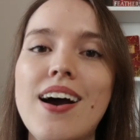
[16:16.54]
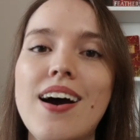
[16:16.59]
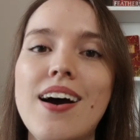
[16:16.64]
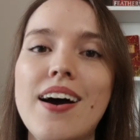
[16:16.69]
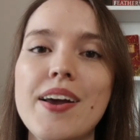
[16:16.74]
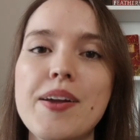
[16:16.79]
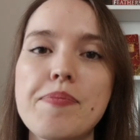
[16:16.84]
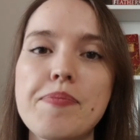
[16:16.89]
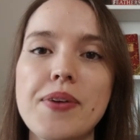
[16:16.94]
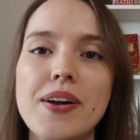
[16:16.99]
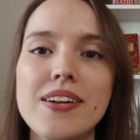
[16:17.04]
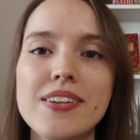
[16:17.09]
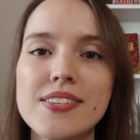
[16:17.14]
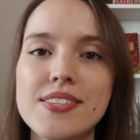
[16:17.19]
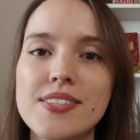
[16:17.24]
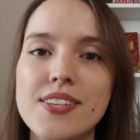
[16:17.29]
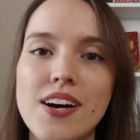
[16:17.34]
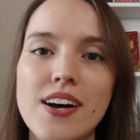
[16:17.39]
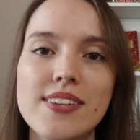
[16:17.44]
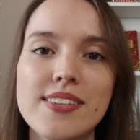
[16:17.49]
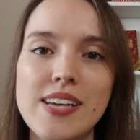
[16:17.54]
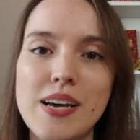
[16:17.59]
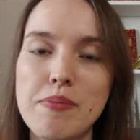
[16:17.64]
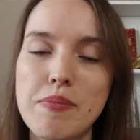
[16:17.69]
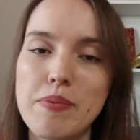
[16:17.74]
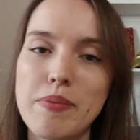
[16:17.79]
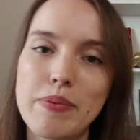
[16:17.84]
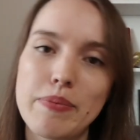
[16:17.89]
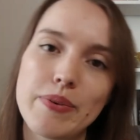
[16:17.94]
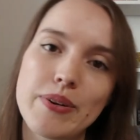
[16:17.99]
You probably saw
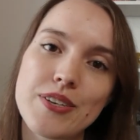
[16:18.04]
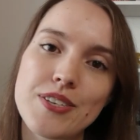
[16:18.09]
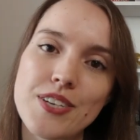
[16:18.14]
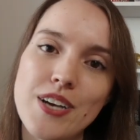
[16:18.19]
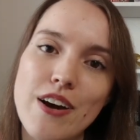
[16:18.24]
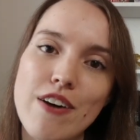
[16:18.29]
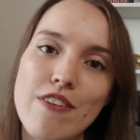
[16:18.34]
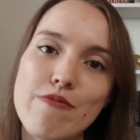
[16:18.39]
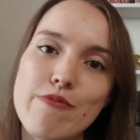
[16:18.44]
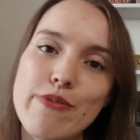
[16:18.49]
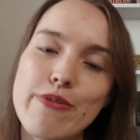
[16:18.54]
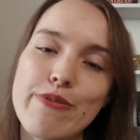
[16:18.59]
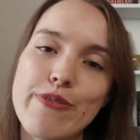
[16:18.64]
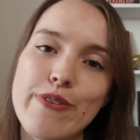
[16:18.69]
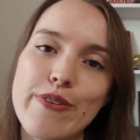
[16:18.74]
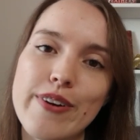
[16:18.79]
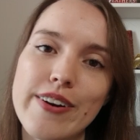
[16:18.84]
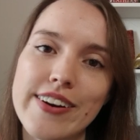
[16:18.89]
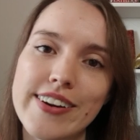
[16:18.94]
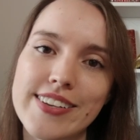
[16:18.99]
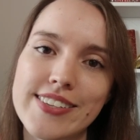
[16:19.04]
them in my bookshelf before